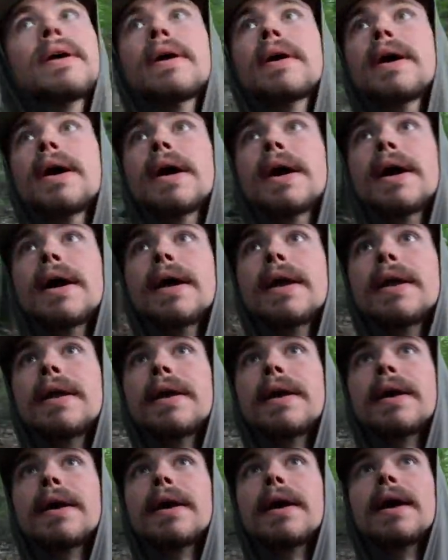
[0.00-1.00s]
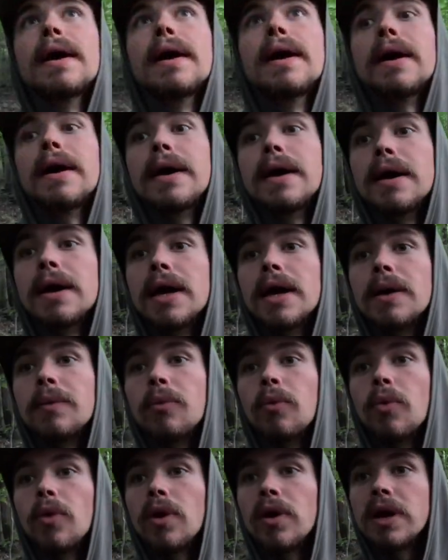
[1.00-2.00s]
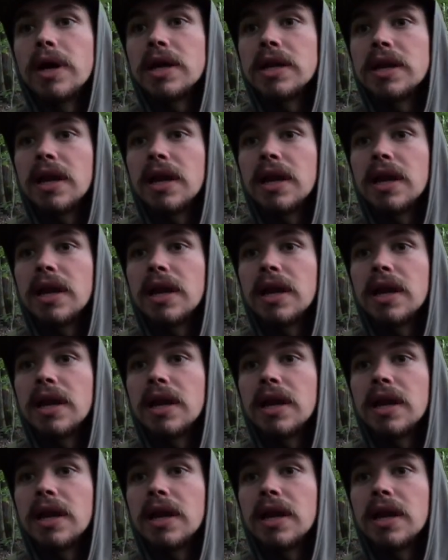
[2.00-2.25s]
and I am worried